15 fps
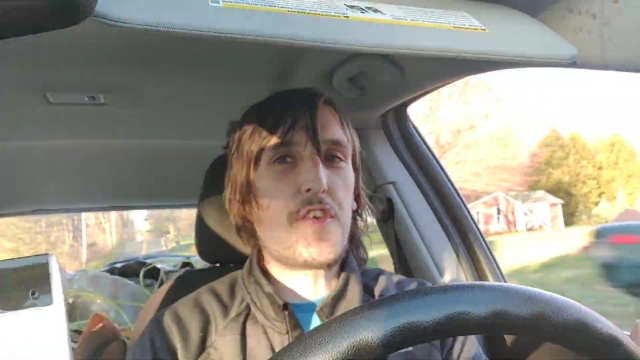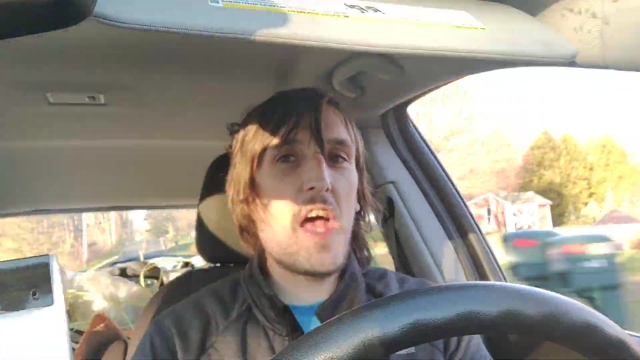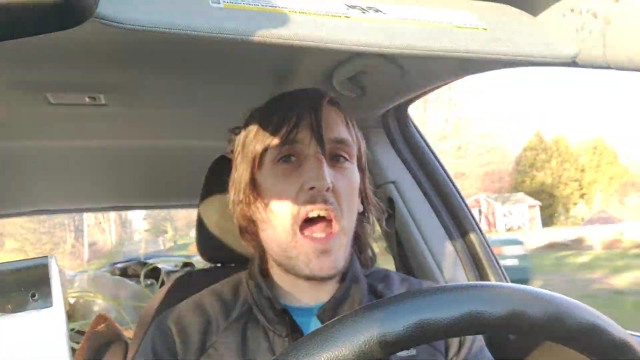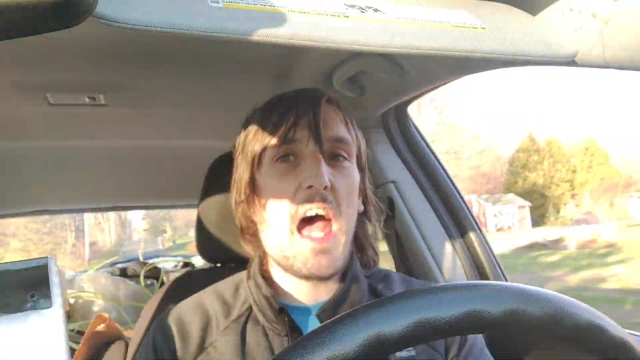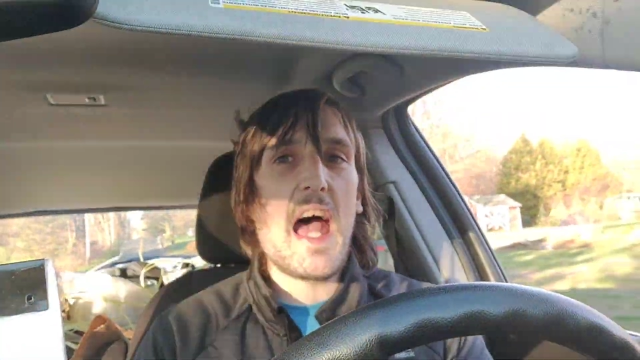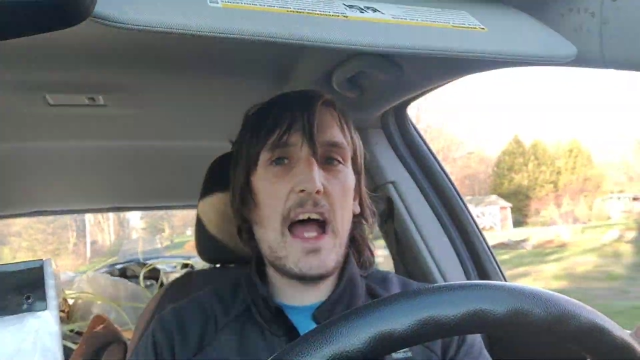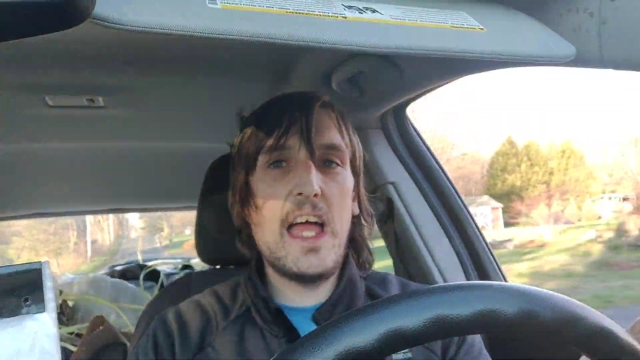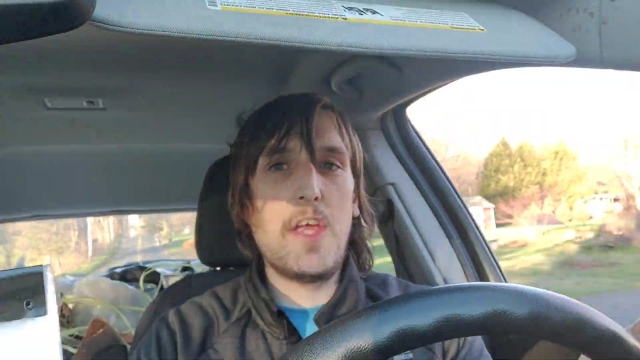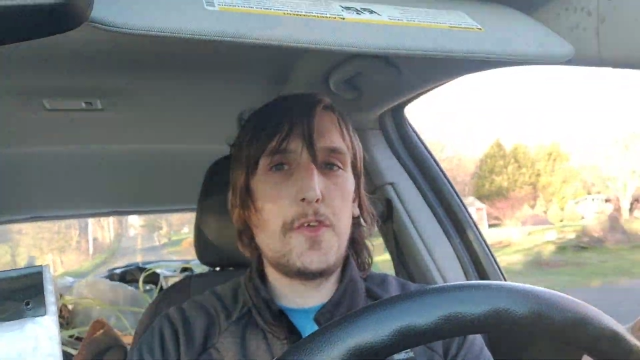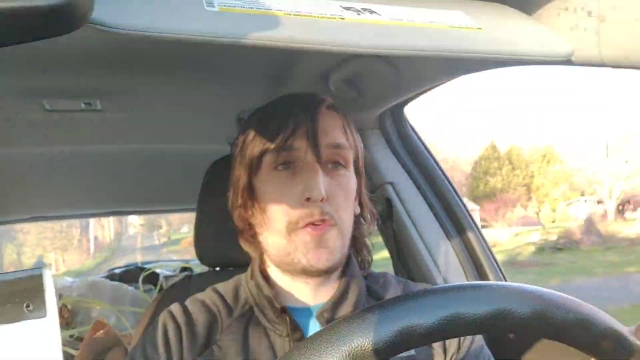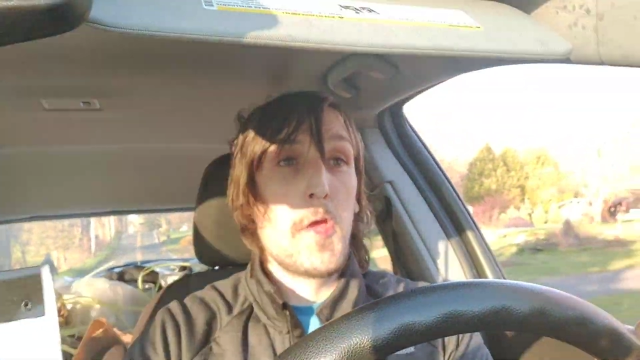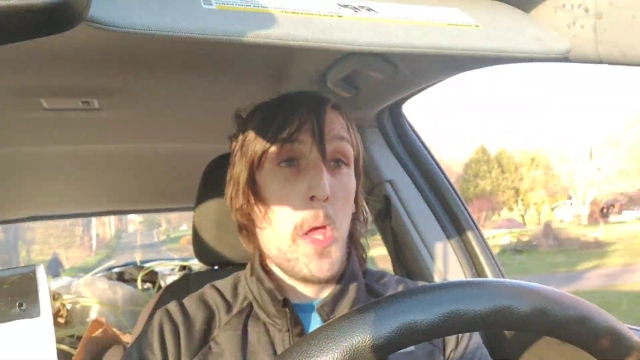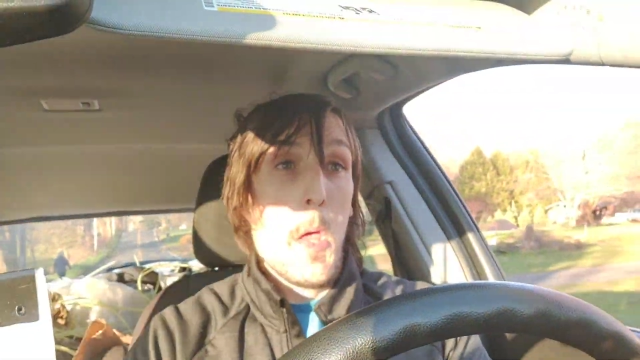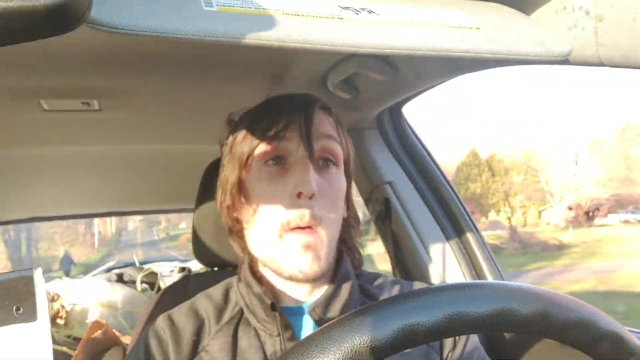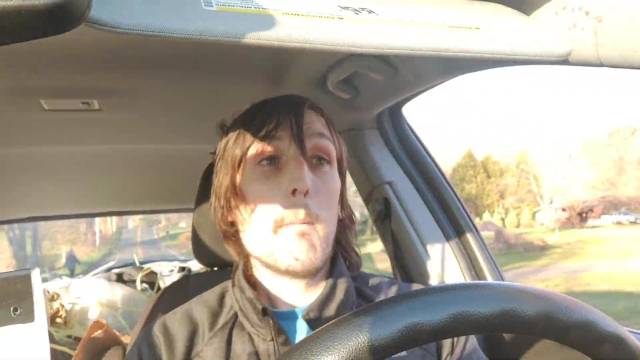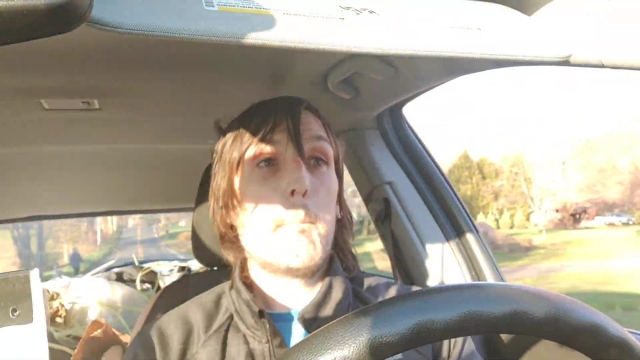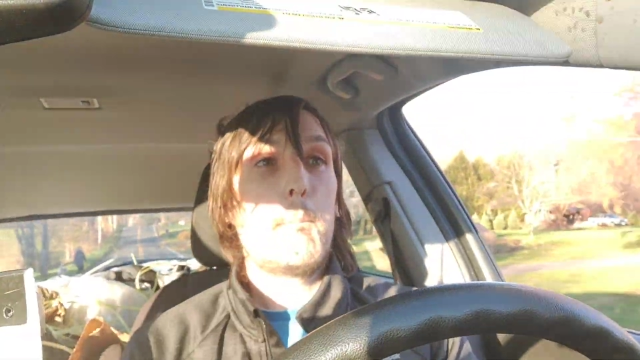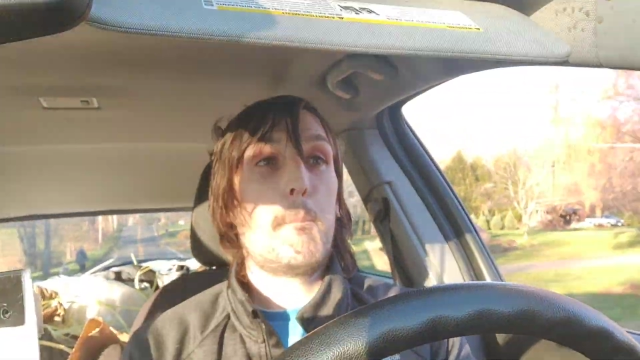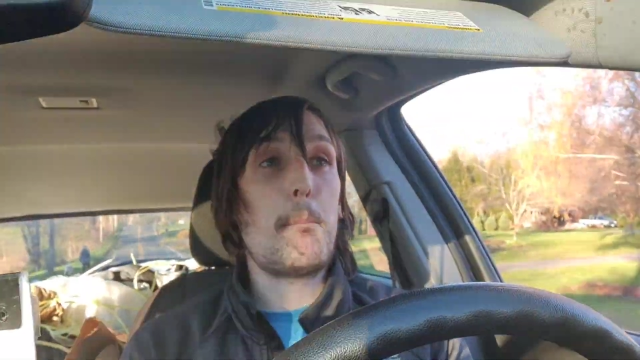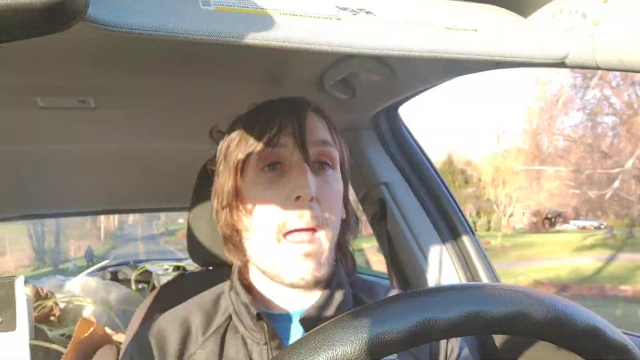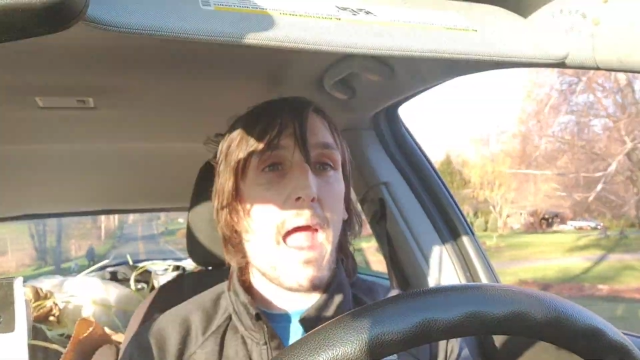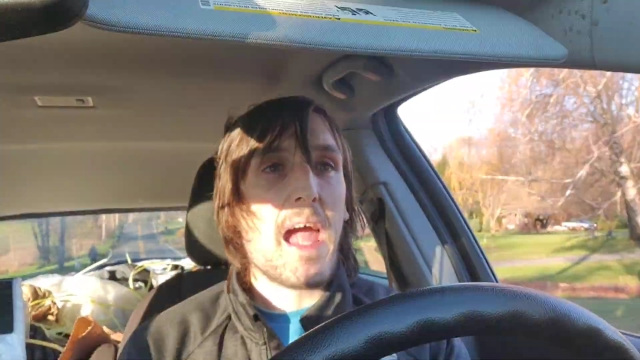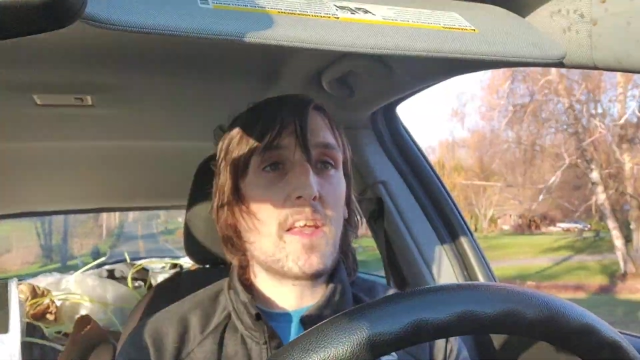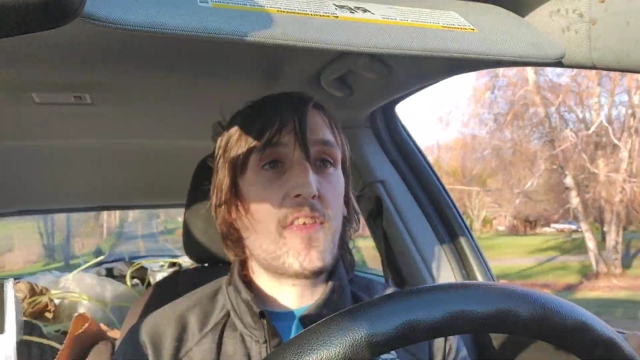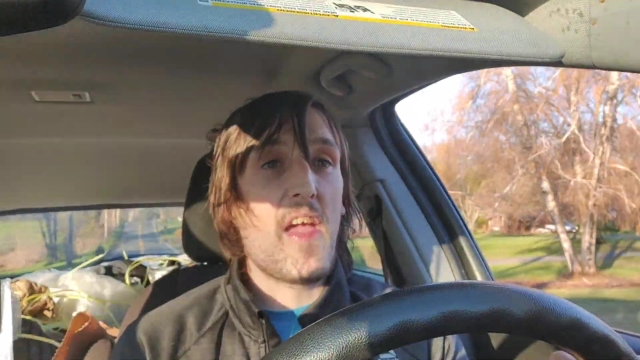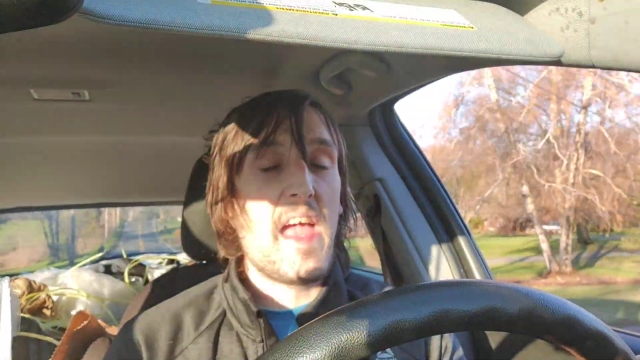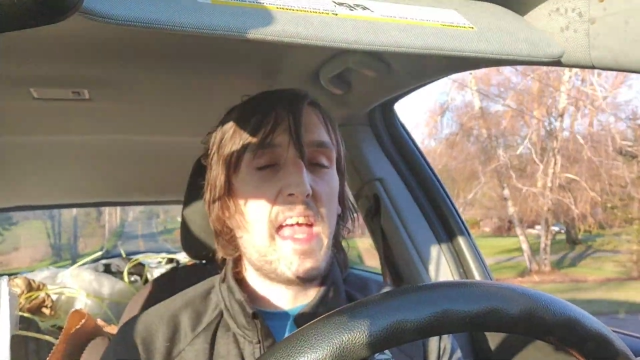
ties back to